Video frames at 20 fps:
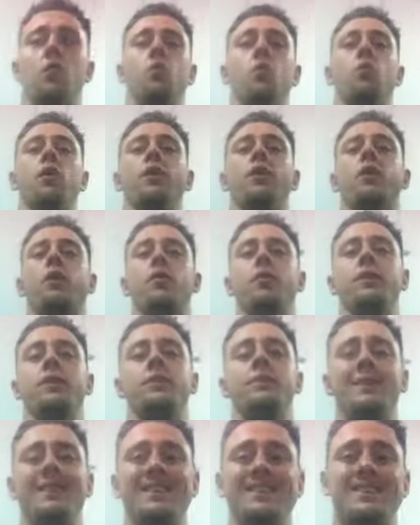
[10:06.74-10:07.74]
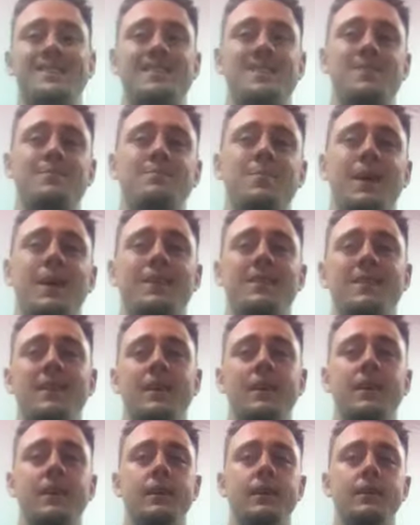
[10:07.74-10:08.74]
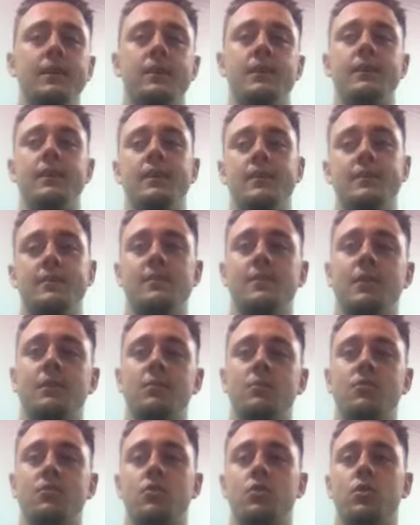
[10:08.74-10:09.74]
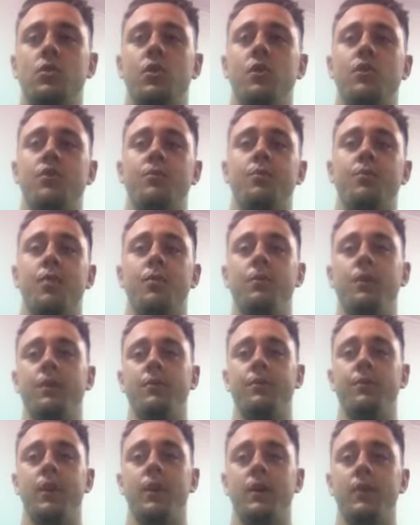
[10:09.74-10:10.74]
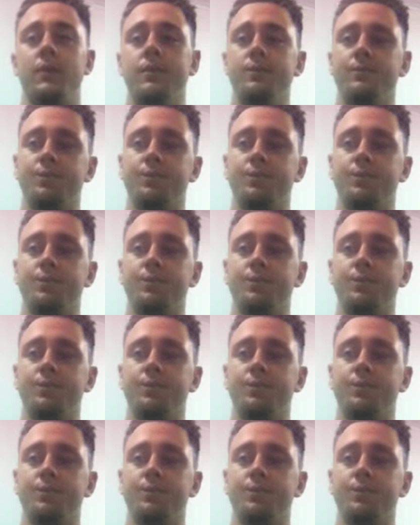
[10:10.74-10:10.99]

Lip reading: What I would be expecting is some sort of probably run,